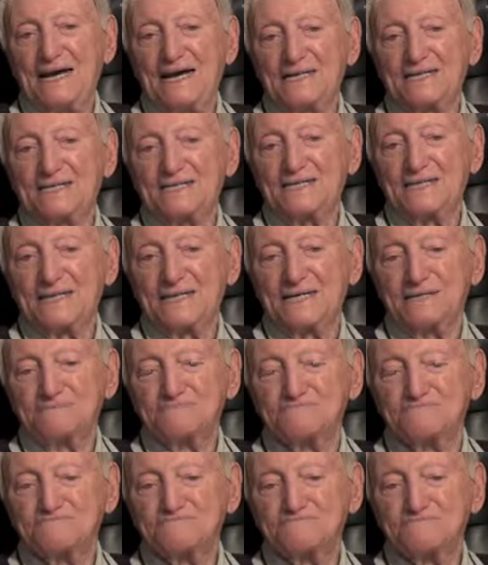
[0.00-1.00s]
and
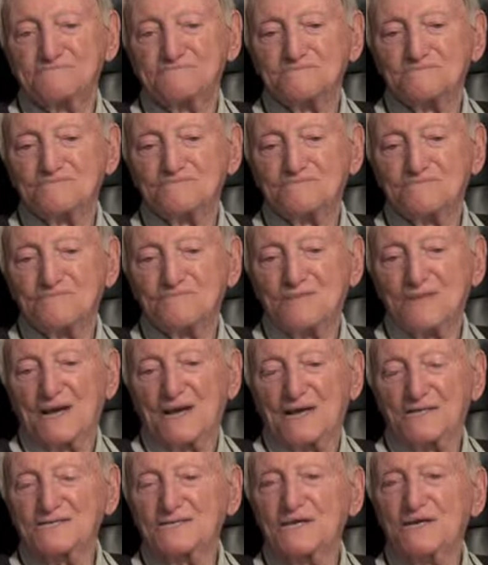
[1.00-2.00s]
um,
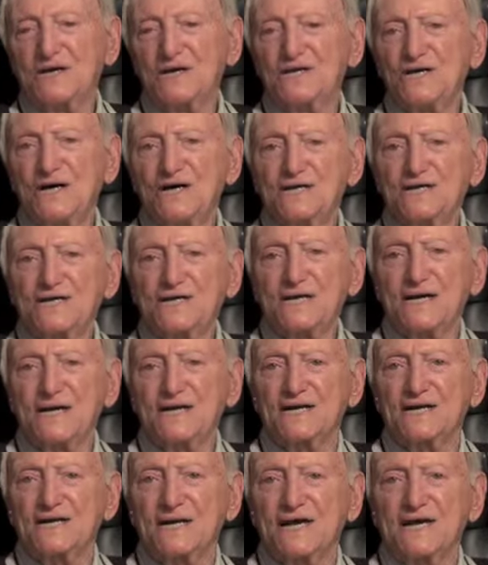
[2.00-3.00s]
I see a young
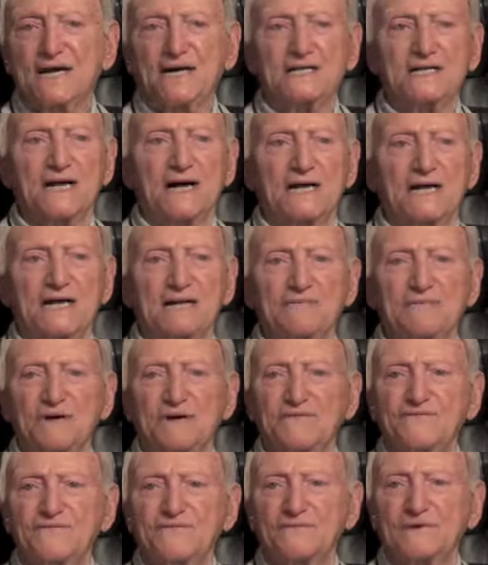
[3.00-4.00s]
kid, and I yelled out,
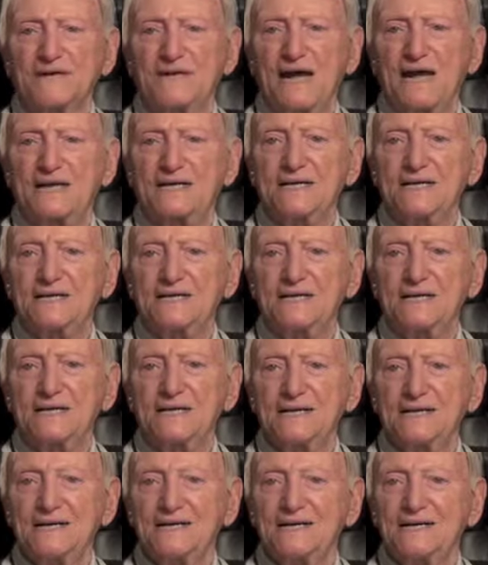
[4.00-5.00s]
"Anybody from Connecticut?"
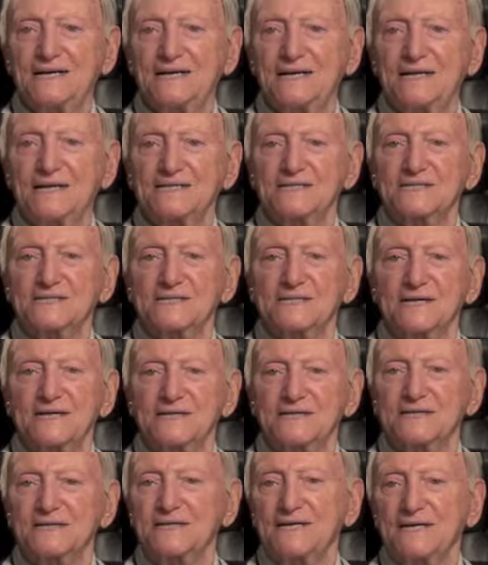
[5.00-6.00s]
And this
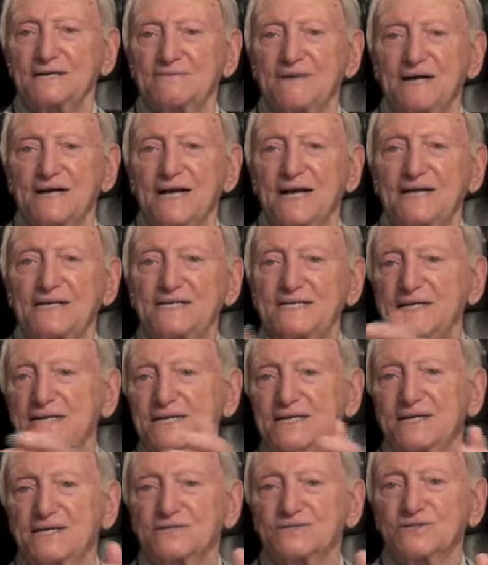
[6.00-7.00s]
young kid, about
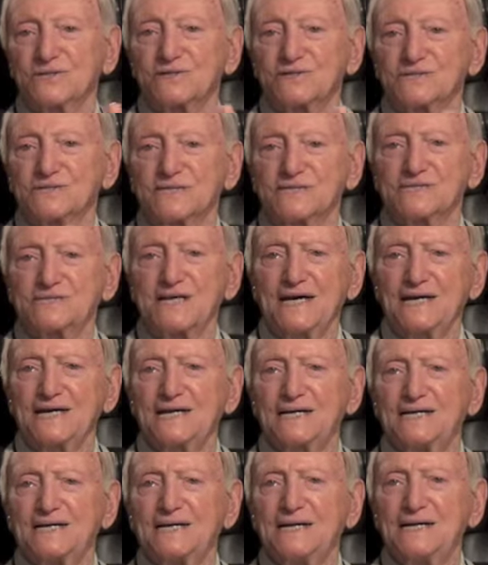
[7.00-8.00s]
18 years old, says,
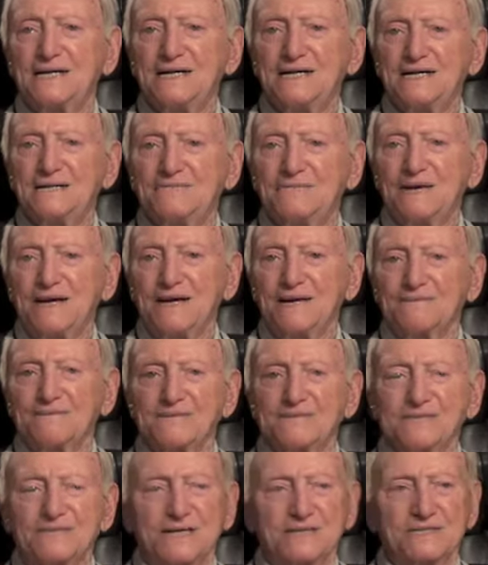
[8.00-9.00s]
"Yeah, my name
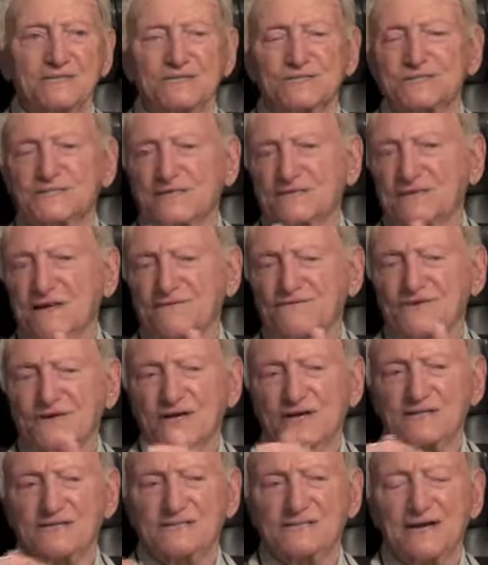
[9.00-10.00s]
is such and such. I
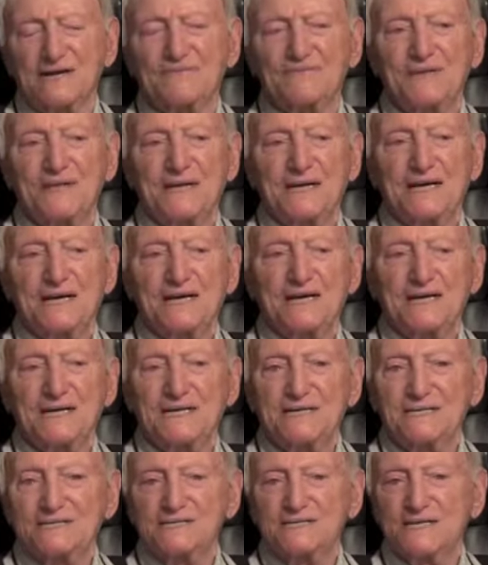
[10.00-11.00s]
forget his name."
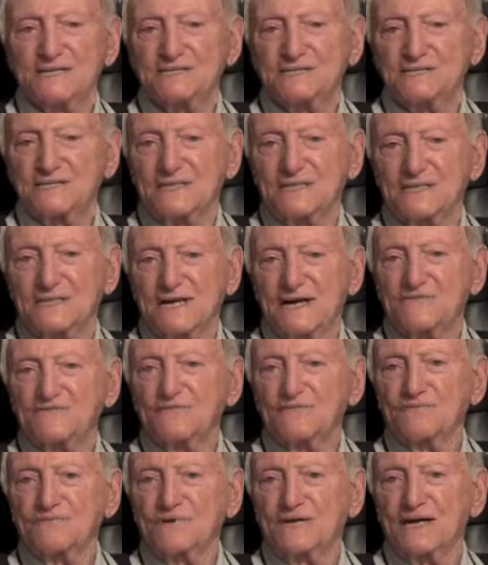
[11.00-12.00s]
Uh, he says, uh, "I'm
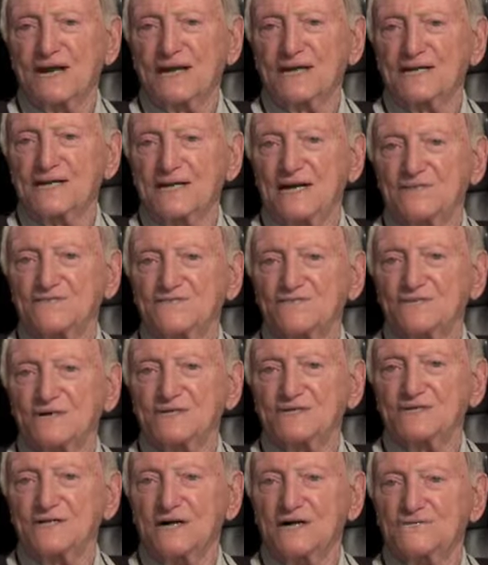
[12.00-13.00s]
from Connecticut. I'm from
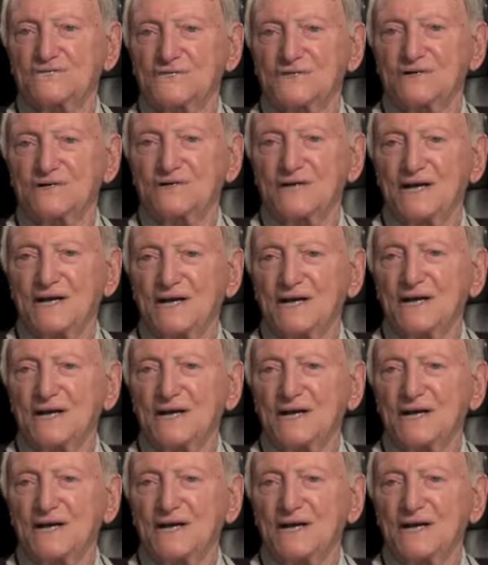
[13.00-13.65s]
West Hartford."